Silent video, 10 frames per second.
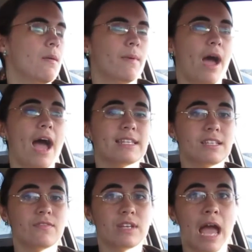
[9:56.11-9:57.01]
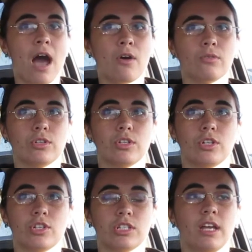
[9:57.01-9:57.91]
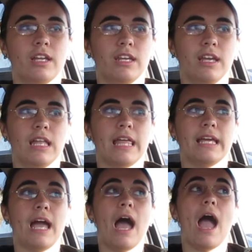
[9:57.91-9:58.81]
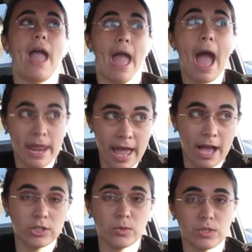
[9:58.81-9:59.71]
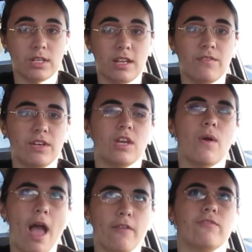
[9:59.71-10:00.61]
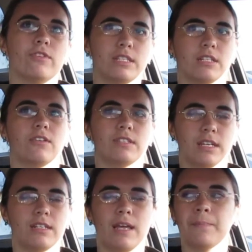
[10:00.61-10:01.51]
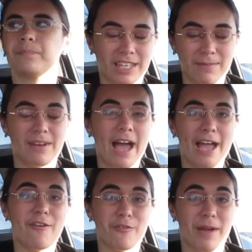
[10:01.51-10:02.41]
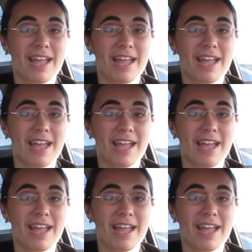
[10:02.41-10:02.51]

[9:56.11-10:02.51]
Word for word: But as of now, you're just not going to get like an actual Sunday video every single Sunday. Keep an eye out for my